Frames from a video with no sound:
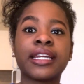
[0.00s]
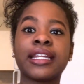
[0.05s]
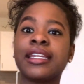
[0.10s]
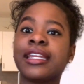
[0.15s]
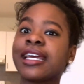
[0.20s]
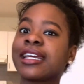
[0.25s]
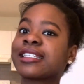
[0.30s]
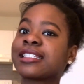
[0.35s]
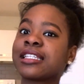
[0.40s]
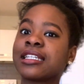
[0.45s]

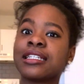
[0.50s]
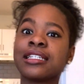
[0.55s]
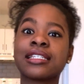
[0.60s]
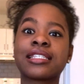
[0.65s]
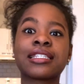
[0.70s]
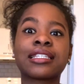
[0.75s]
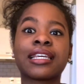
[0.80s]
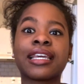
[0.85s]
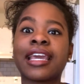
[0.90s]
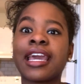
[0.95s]
next thing is
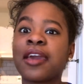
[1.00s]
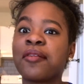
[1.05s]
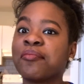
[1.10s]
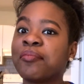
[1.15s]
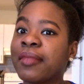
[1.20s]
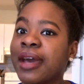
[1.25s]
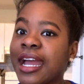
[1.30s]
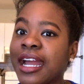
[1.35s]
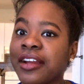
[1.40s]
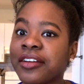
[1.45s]
to get
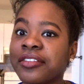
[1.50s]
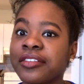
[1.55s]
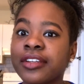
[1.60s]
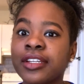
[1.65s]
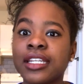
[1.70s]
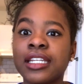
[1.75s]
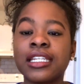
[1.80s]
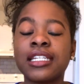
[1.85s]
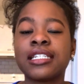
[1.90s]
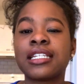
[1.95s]

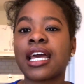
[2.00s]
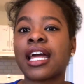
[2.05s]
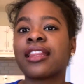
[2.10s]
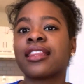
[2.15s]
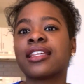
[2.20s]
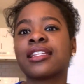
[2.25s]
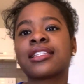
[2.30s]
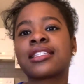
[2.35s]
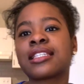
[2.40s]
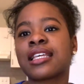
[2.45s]
married and
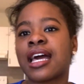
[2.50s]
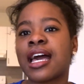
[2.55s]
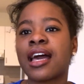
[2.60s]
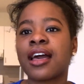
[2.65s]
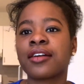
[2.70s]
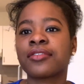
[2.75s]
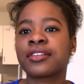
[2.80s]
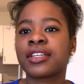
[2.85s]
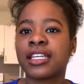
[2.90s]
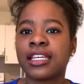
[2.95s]
then to
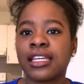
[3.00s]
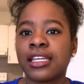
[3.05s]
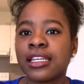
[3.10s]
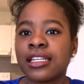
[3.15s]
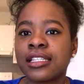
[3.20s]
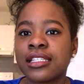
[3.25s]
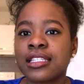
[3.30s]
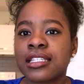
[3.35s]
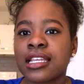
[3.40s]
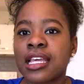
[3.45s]
have
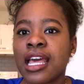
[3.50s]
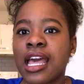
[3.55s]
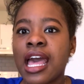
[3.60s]
kids.